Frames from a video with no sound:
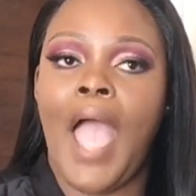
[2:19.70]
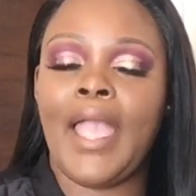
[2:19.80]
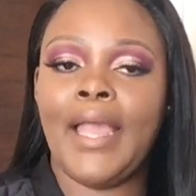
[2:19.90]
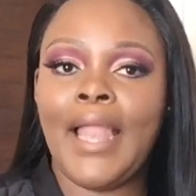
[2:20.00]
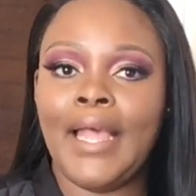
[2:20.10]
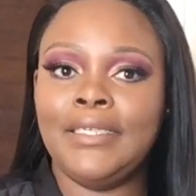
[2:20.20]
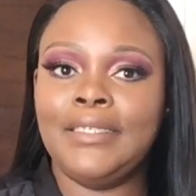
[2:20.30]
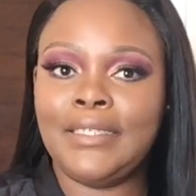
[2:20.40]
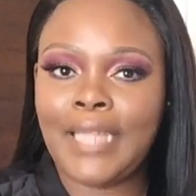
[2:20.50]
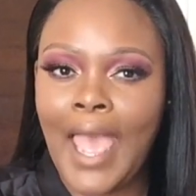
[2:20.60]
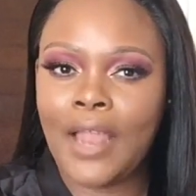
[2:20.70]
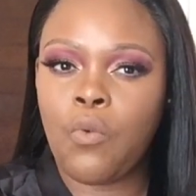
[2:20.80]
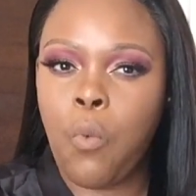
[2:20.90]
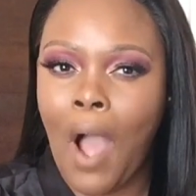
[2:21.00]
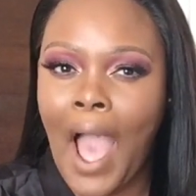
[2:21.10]
I kind of
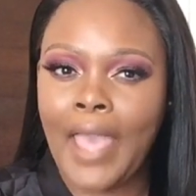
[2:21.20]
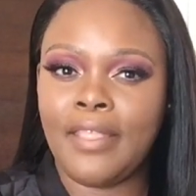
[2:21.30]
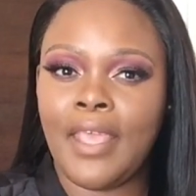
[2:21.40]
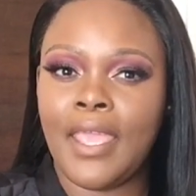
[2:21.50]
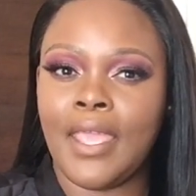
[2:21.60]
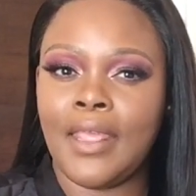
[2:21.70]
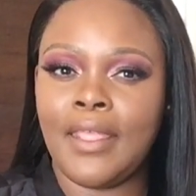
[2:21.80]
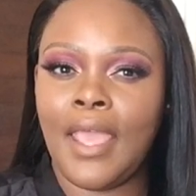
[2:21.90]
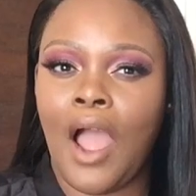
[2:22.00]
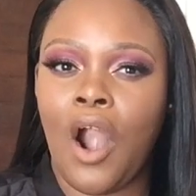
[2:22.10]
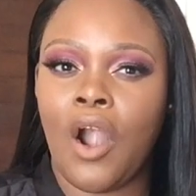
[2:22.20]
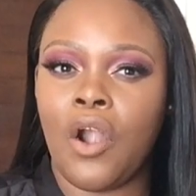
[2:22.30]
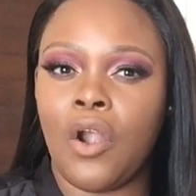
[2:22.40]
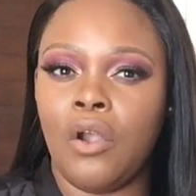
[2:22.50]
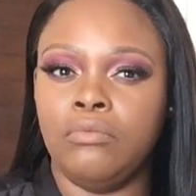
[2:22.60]
understand why they
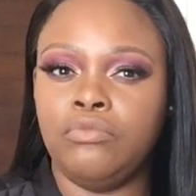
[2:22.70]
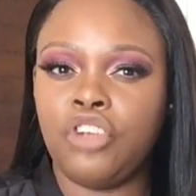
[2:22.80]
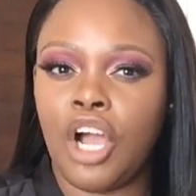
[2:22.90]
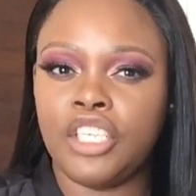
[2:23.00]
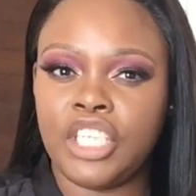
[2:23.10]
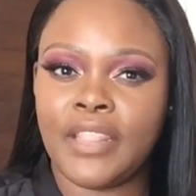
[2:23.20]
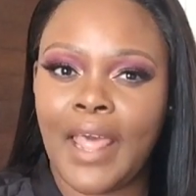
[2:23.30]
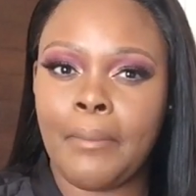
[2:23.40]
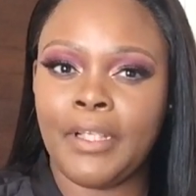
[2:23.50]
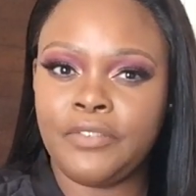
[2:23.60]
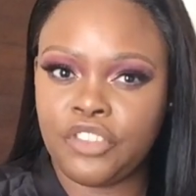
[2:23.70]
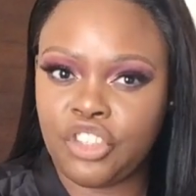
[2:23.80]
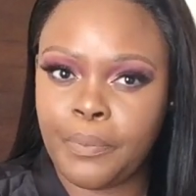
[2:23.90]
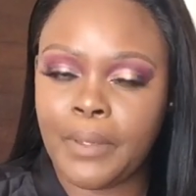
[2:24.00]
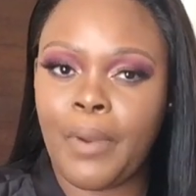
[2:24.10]
are charging that much for
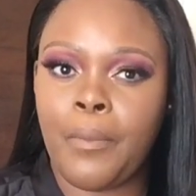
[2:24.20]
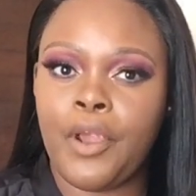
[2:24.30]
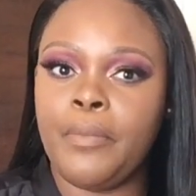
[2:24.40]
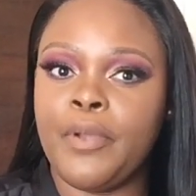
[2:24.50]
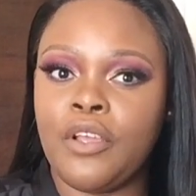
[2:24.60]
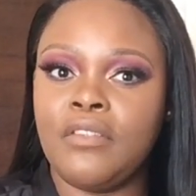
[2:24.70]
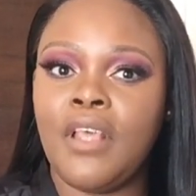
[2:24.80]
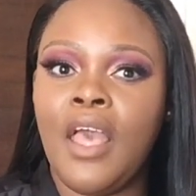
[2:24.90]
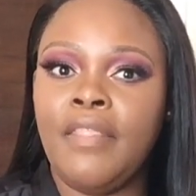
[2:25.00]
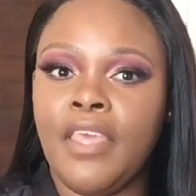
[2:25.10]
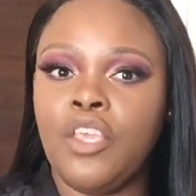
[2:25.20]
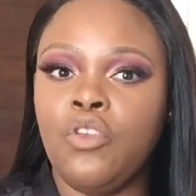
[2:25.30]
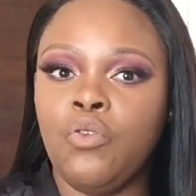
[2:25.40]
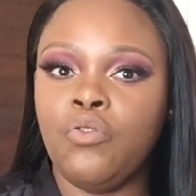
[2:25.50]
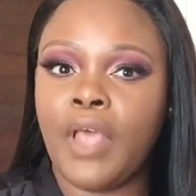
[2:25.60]
shipping, primarily because they
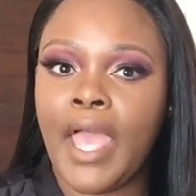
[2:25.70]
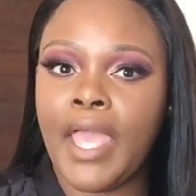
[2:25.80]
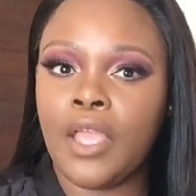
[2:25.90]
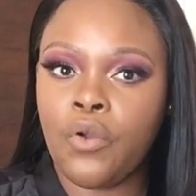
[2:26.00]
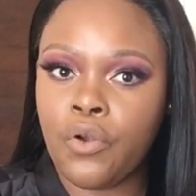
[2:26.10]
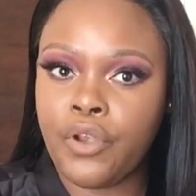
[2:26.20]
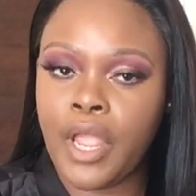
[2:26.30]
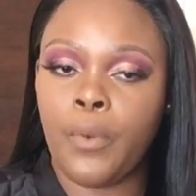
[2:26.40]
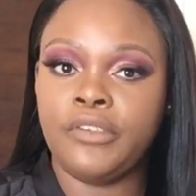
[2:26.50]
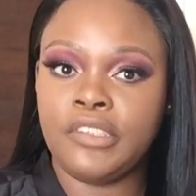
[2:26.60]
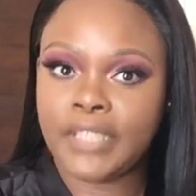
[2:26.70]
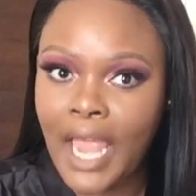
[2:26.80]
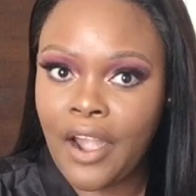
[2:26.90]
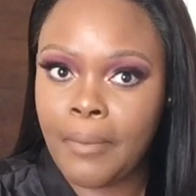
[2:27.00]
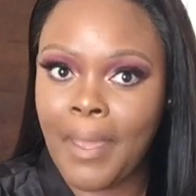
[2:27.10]
use a courier, which is
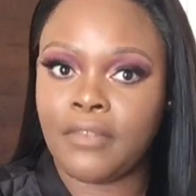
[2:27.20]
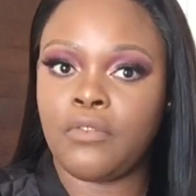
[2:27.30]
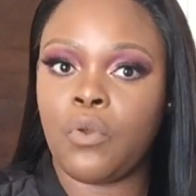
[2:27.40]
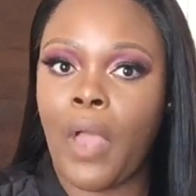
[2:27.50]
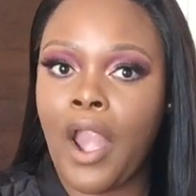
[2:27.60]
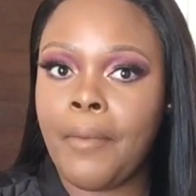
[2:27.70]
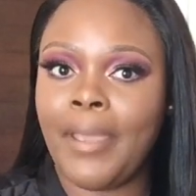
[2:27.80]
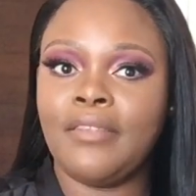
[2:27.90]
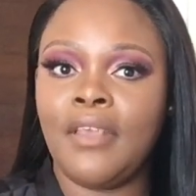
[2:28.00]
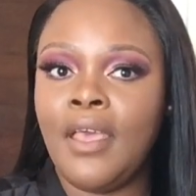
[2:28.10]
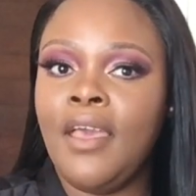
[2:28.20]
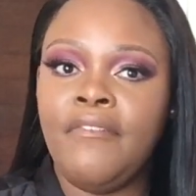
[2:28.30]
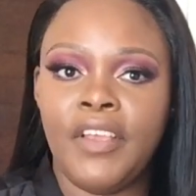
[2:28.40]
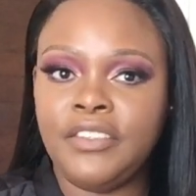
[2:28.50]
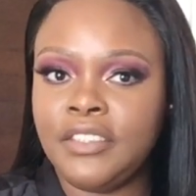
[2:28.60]
Aramex. So Aramex
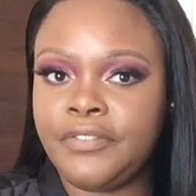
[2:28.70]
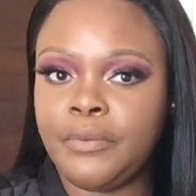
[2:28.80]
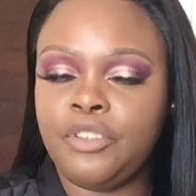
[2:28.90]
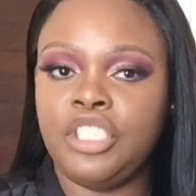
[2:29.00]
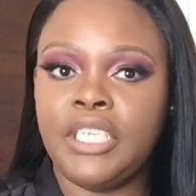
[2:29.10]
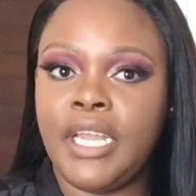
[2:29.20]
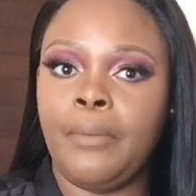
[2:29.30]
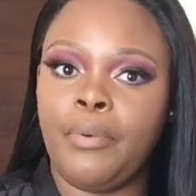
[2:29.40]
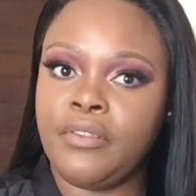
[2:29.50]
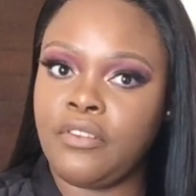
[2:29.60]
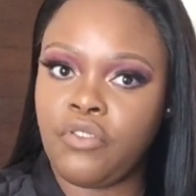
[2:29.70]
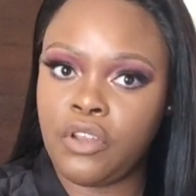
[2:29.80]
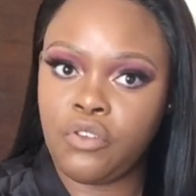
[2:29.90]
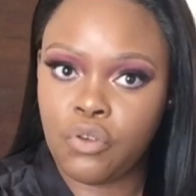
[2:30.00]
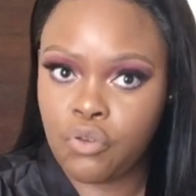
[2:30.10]
fetches it from SHEIN and brings it
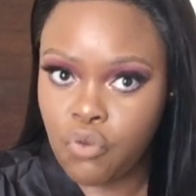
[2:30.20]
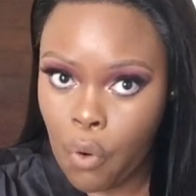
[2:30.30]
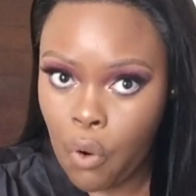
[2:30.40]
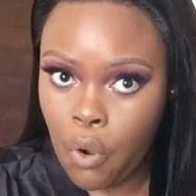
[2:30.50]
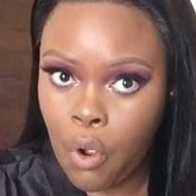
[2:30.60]
straight to your door,